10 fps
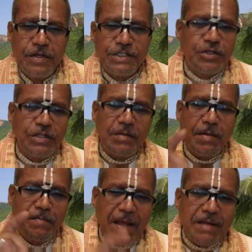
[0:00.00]
So there
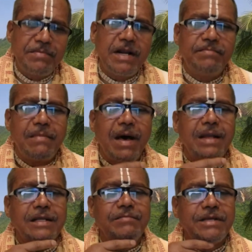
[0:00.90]
will be a permanent
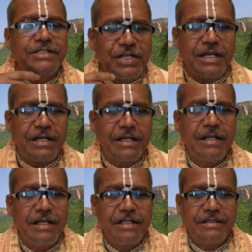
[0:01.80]
mark on my chin
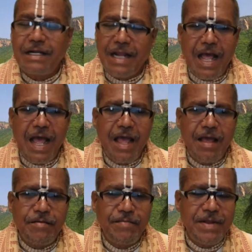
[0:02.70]
that I
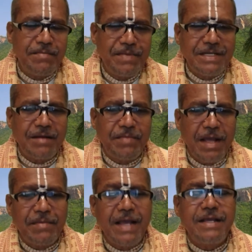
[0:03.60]
have been beaten
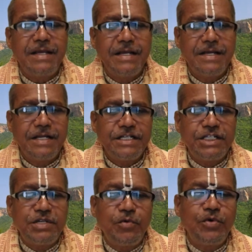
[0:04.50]
by my
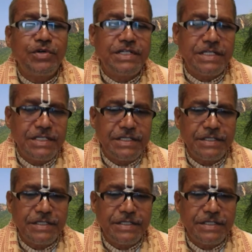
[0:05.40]
devotee.